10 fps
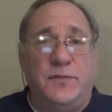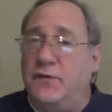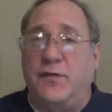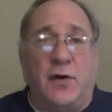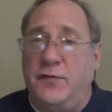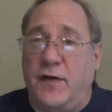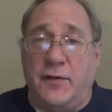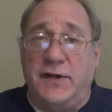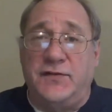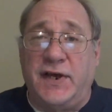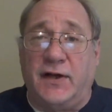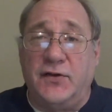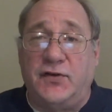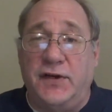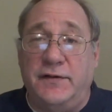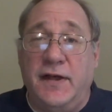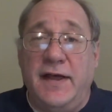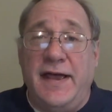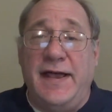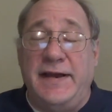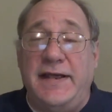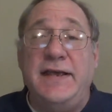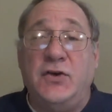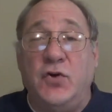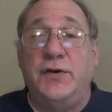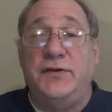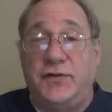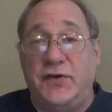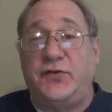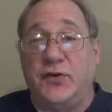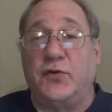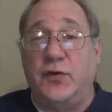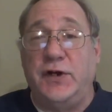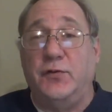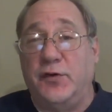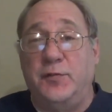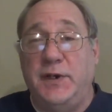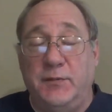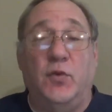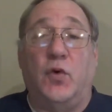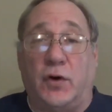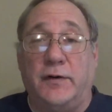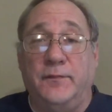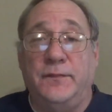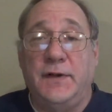very, very intelligent, and he couldn't disagree with me more.